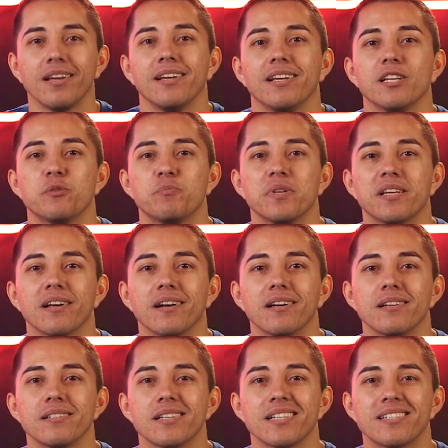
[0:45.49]
is
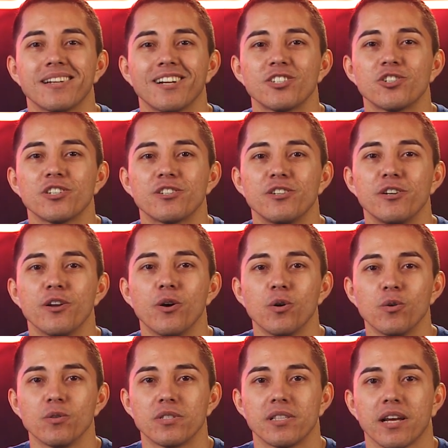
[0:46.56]
because it's not just
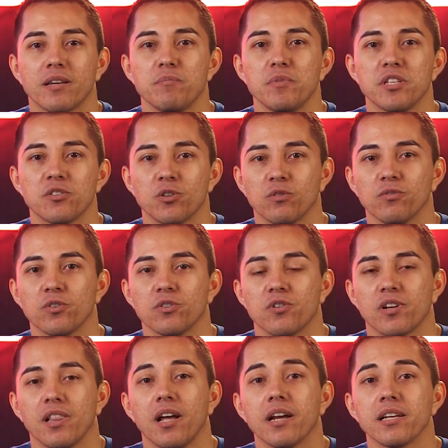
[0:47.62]
nodes that can be servers or
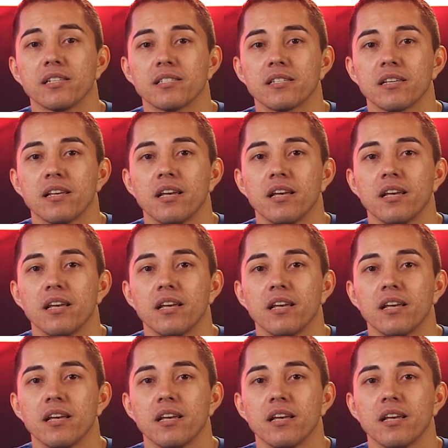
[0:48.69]
clients.